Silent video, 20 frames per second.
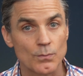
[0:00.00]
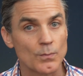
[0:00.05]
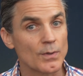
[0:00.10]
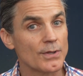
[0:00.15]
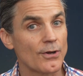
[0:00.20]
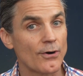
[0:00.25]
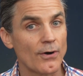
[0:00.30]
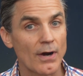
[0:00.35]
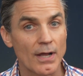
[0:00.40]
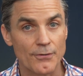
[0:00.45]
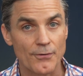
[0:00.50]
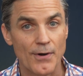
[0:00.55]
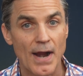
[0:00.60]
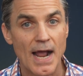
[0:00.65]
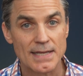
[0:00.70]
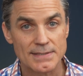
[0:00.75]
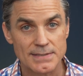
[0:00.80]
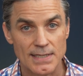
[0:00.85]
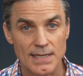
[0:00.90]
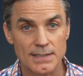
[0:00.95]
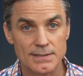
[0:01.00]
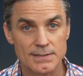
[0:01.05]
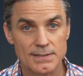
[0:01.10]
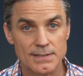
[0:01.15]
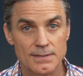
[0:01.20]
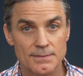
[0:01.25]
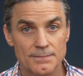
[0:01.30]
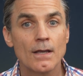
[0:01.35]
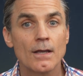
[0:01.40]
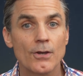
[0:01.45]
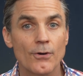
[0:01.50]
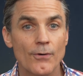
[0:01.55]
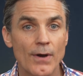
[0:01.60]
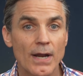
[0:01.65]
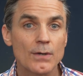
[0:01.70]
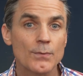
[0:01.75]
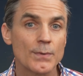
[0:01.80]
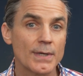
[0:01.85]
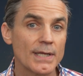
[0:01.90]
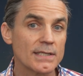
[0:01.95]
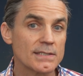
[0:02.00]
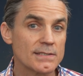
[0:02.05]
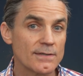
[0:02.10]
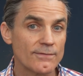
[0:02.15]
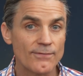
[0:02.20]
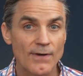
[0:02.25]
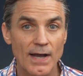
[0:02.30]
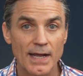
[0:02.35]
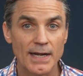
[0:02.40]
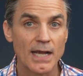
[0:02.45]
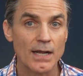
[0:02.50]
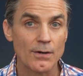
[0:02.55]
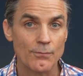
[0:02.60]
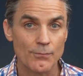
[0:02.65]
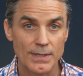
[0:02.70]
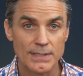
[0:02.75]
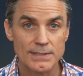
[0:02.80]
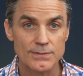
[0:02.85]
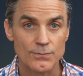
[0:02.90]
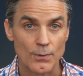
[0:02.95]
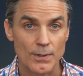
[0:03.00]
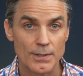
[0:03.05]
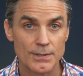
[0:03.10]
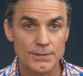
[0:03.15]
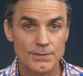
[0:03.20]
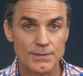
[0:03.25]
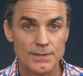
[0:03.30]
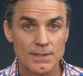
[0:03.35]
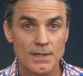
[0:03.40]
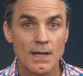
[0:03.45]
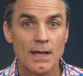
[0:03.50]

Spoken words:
with their other assets. Your equity is a finite resource